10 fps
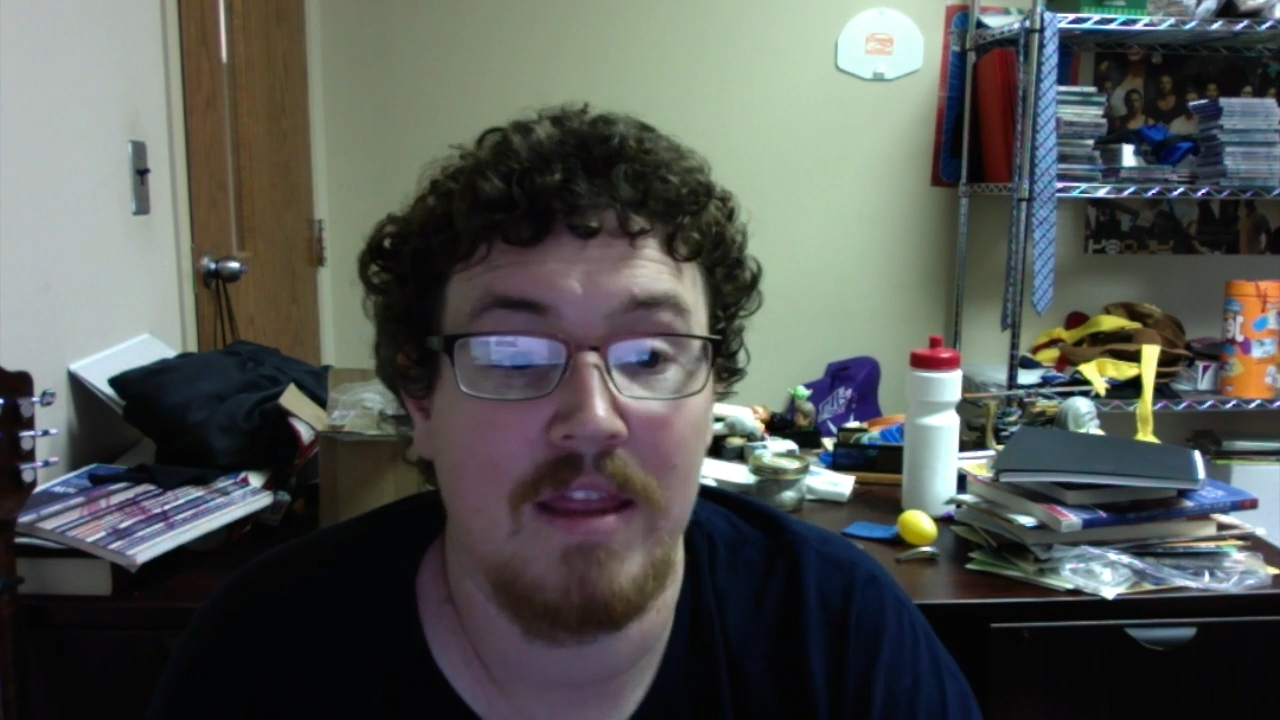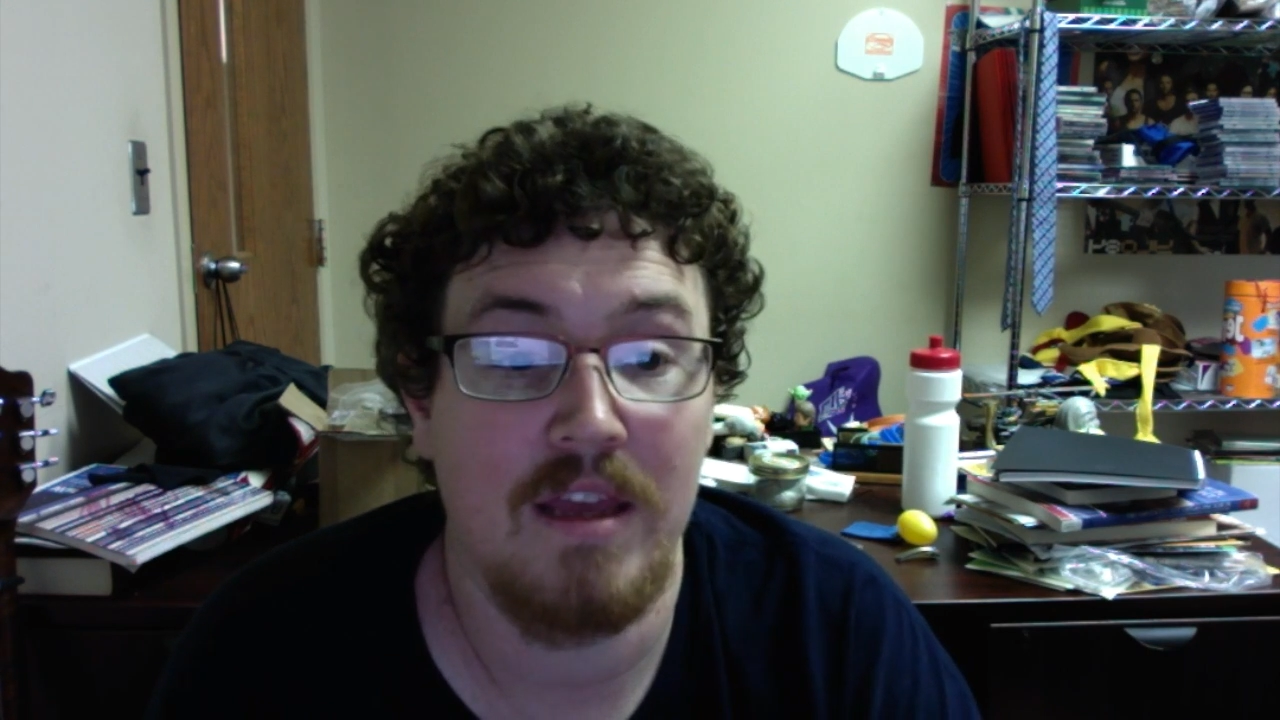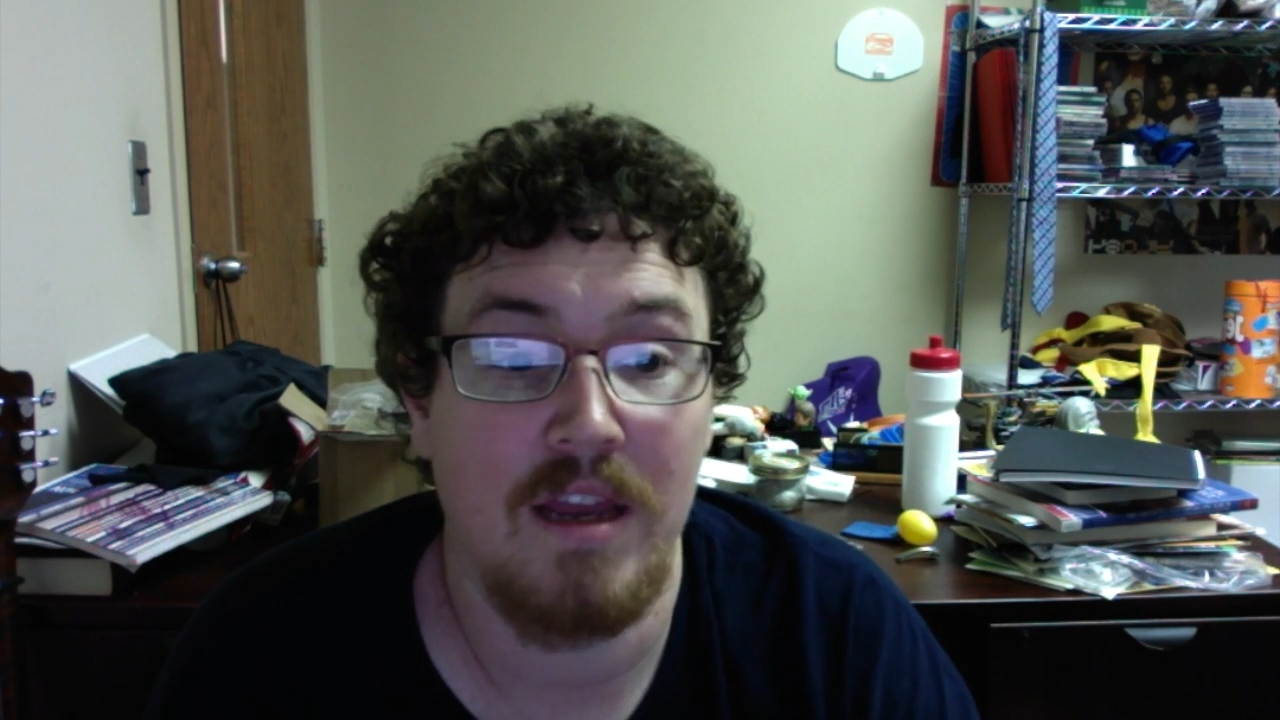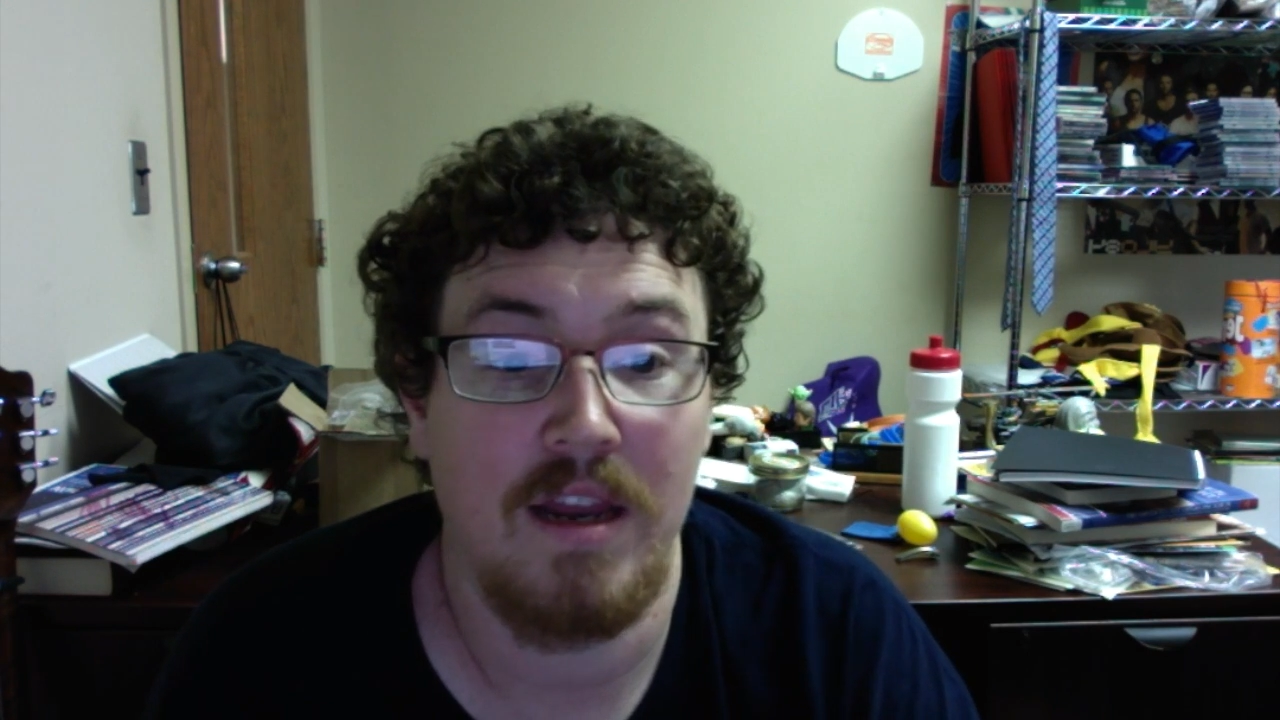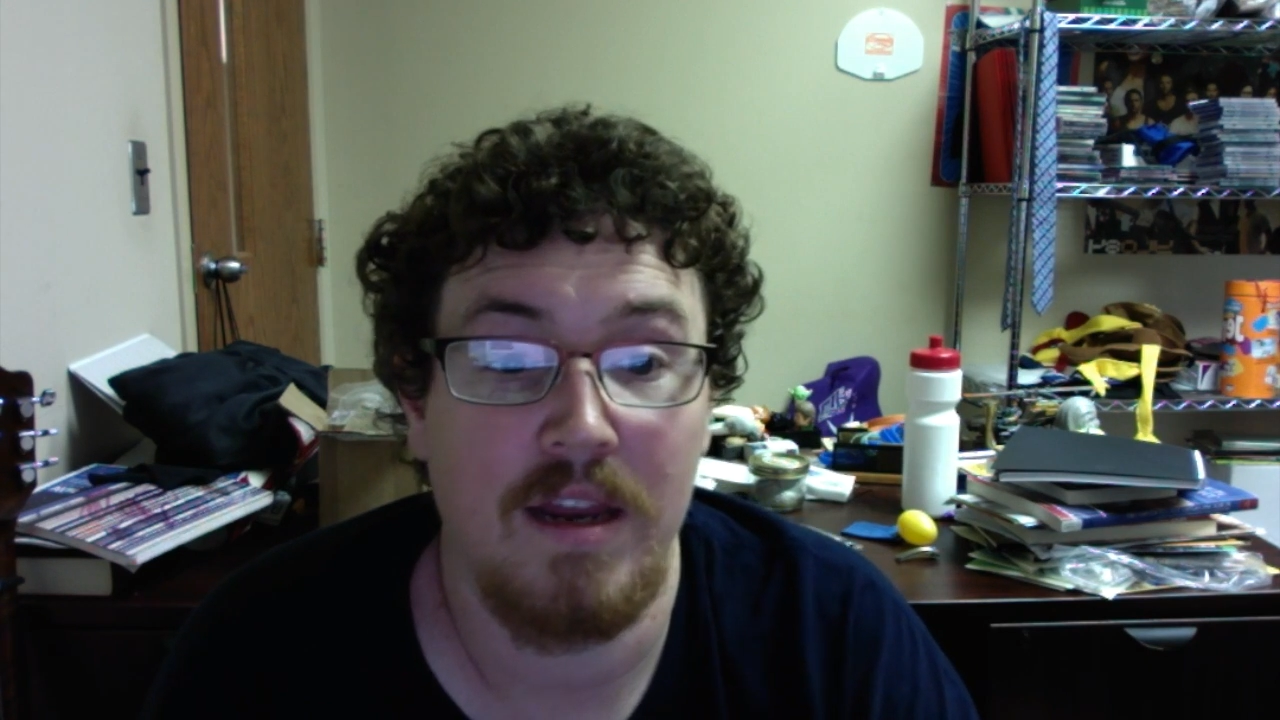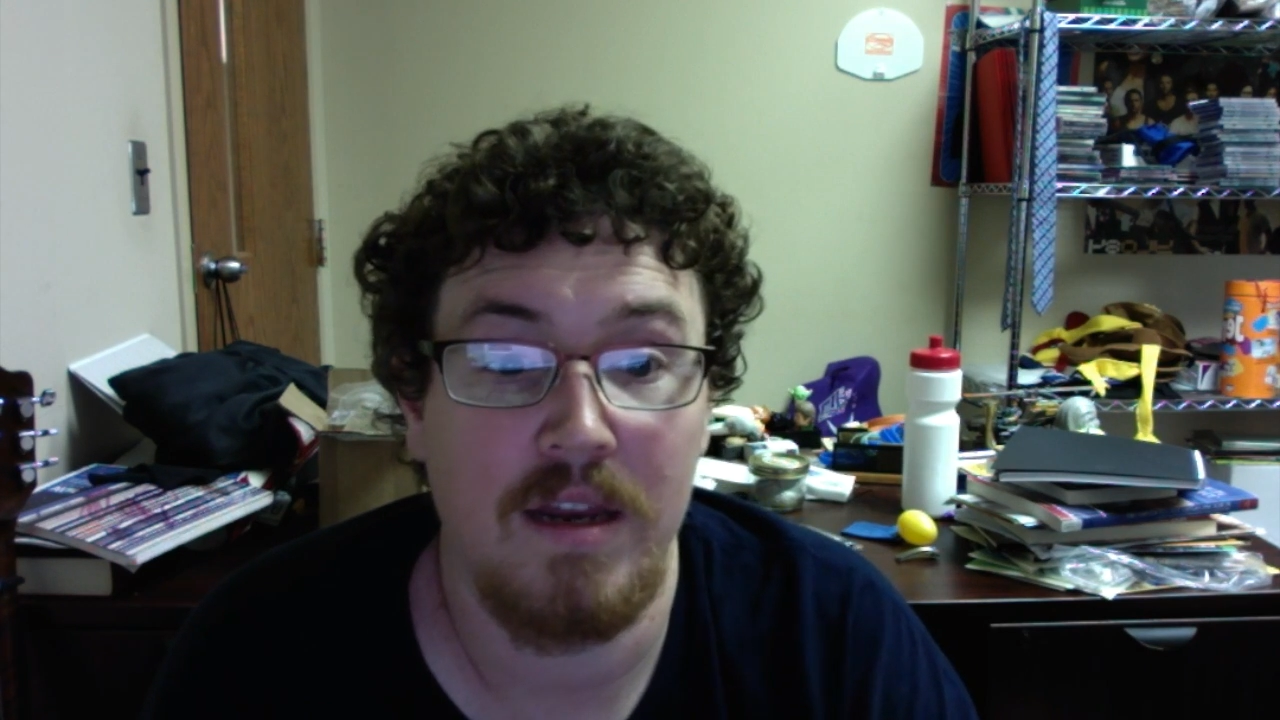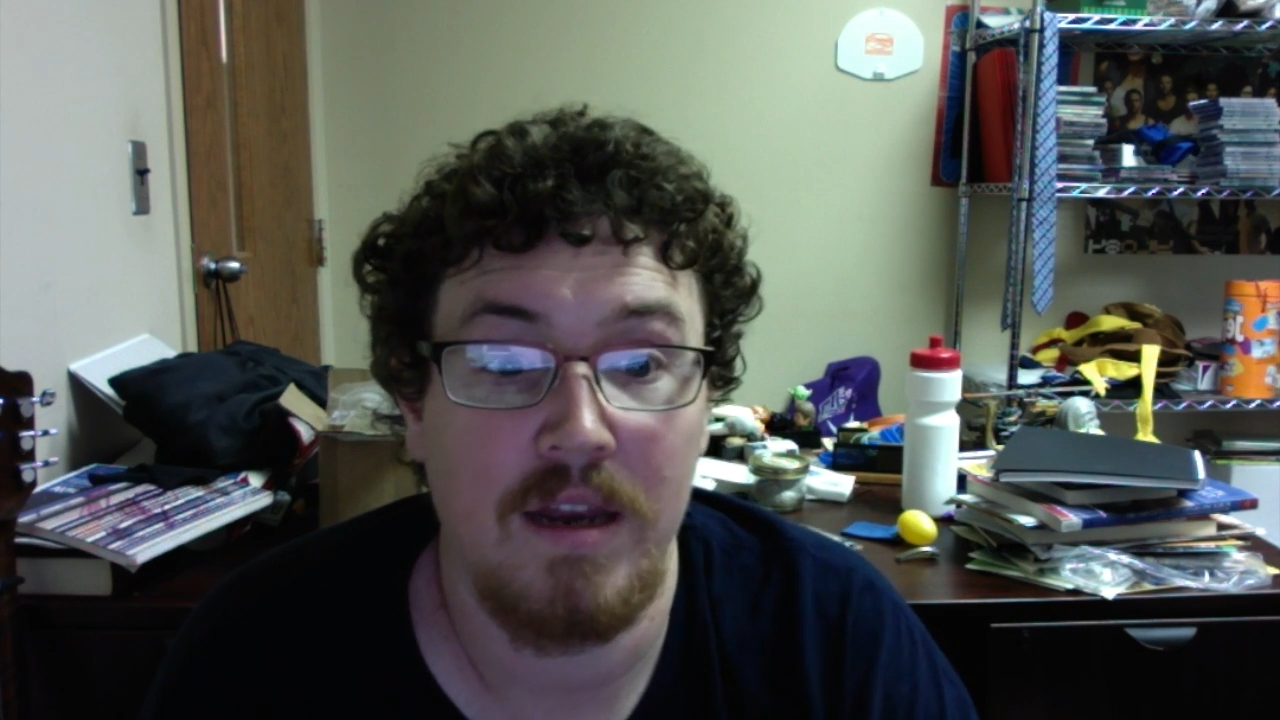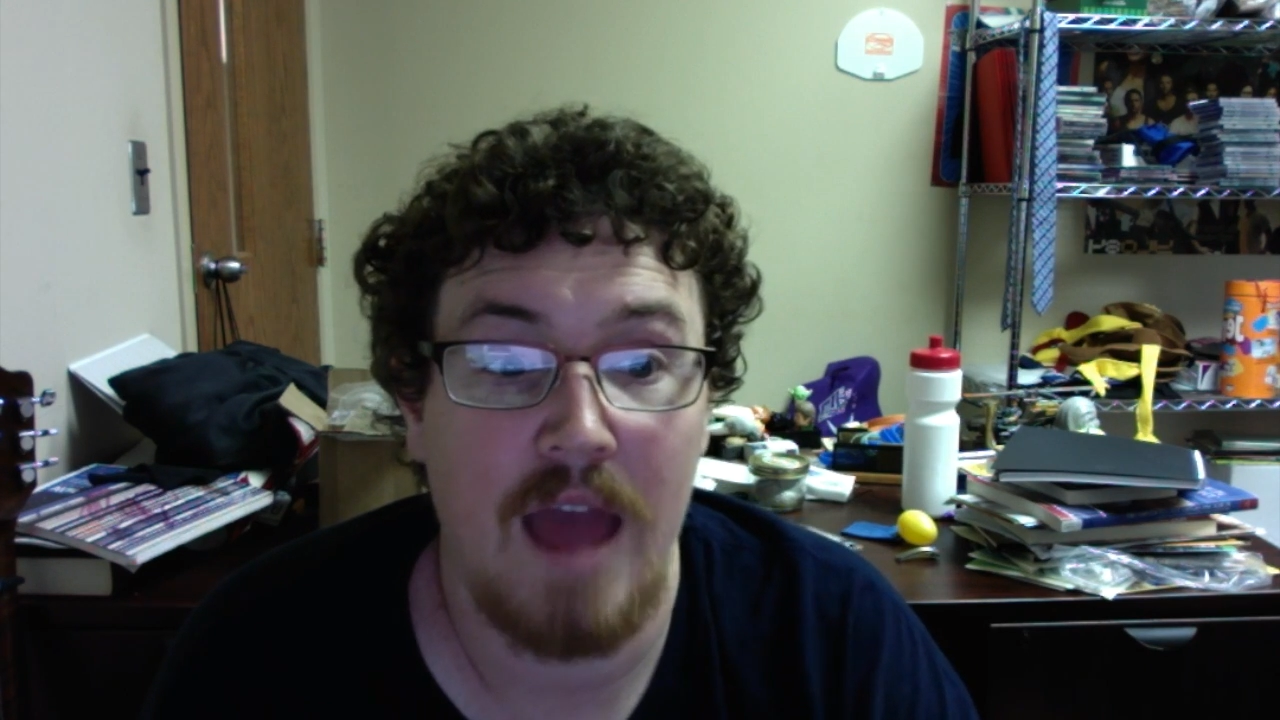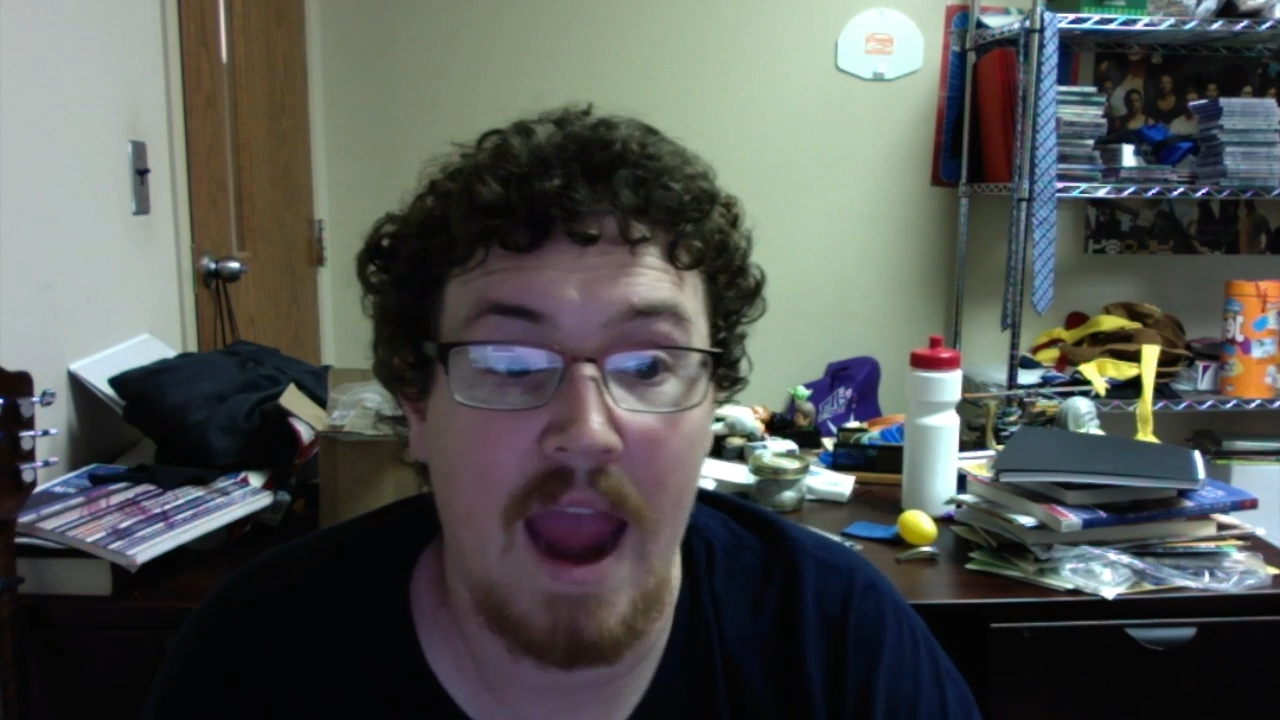then